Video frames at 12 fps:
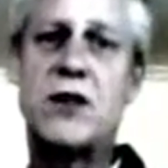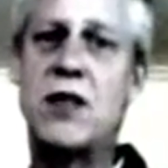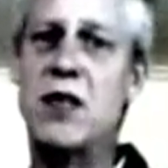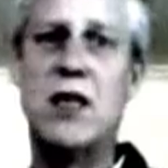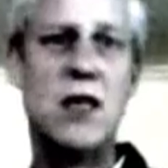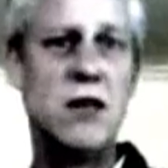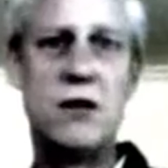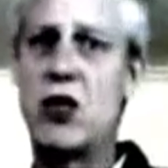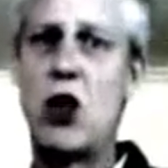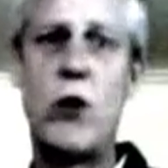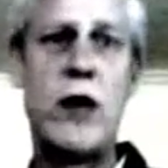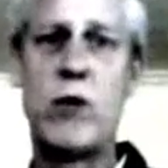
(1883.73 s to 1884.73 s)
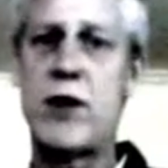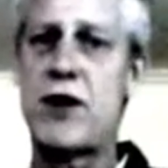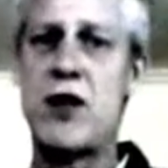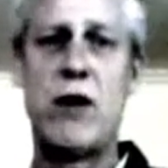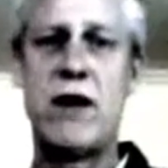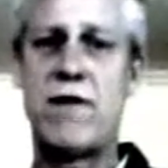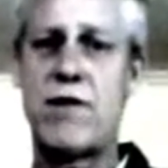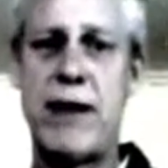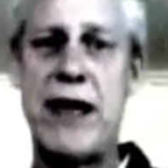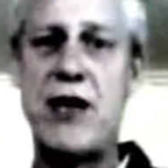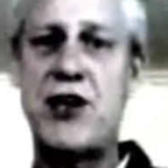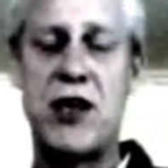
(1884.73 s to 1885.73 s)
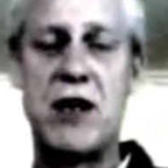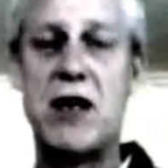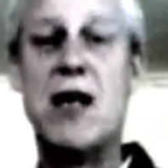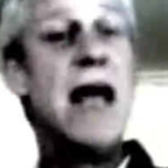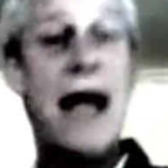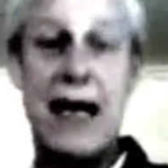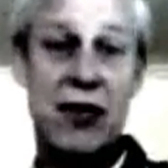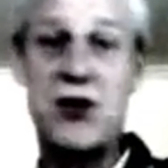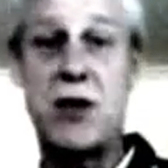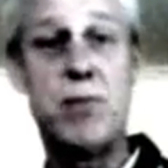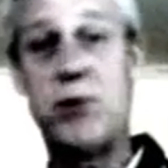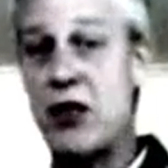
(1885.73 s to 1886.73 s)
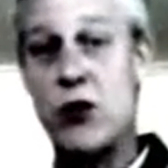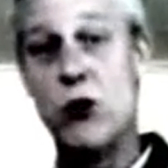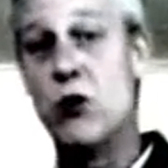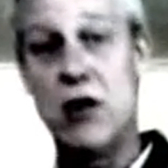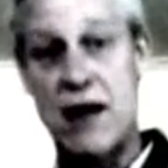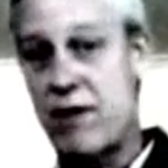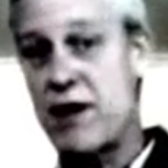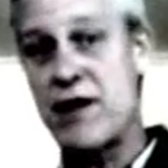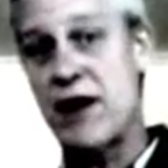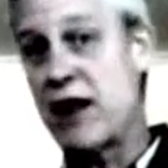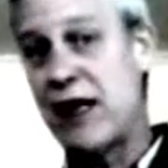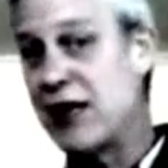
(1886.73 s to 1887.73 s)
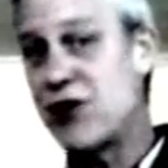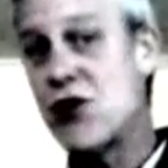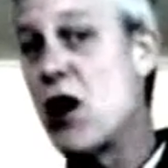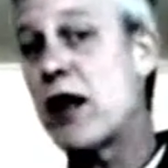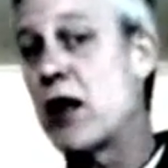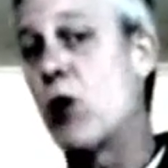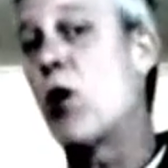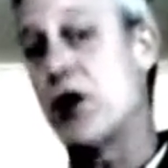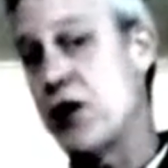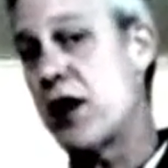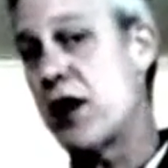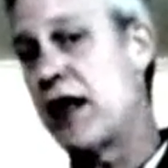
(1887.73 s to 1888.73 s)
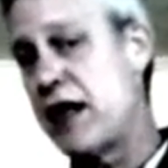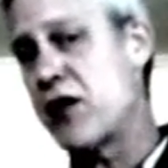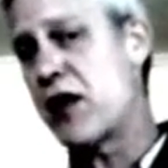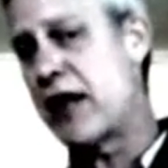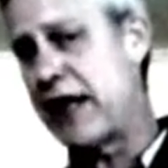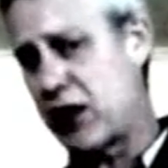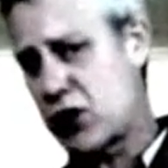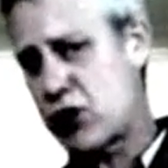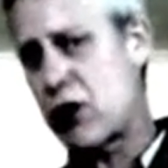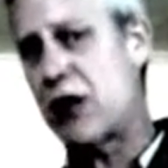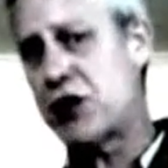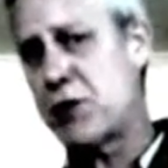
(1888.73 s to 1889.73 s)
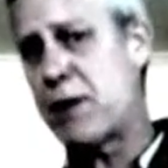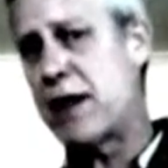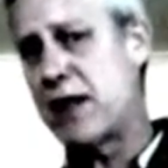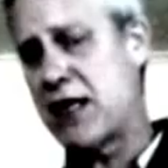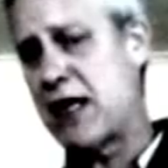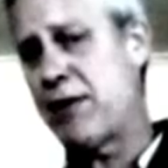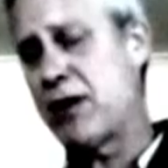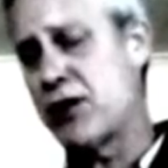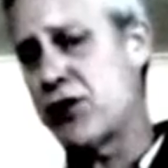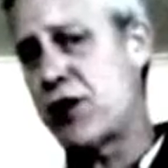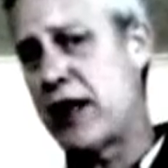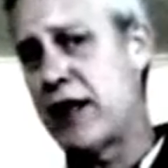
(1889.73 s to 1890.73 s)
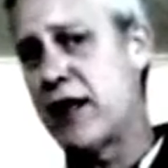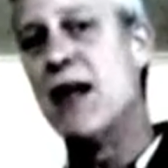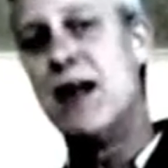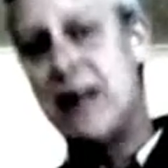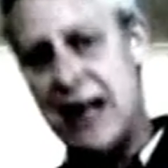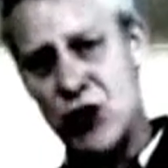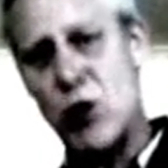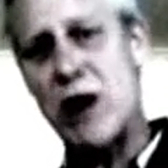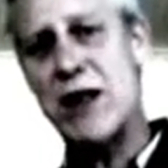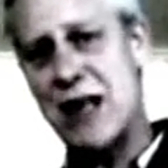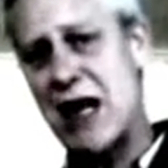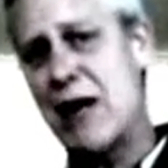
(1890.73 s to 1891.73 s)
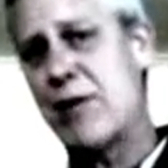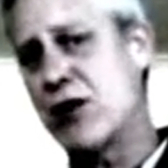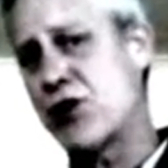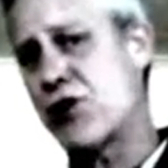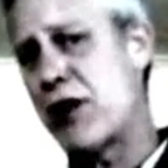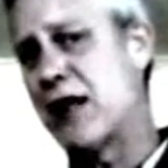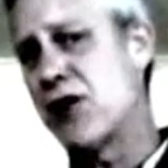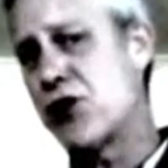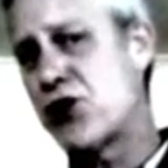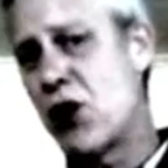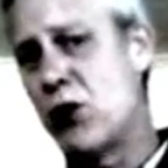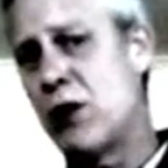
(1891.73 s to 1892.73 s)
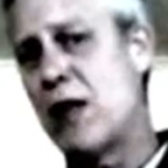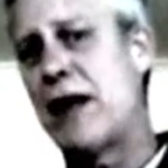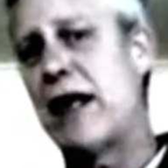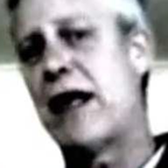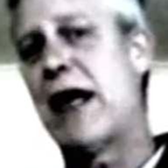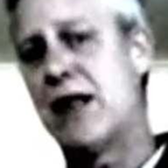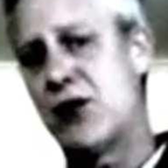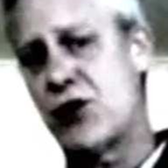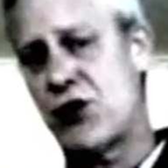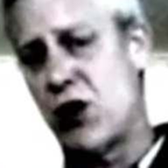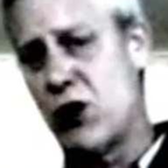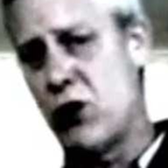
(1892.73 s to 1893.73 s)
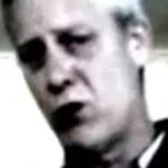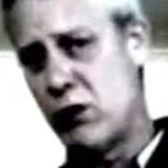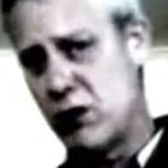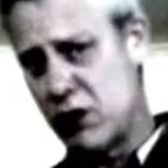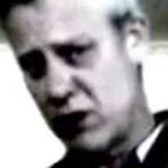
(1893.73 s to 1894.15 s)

to go in with no information and simply Google everything. It's not going to work. You're going to get crushed by the time constraint. That's why the time constraint is so limiting and so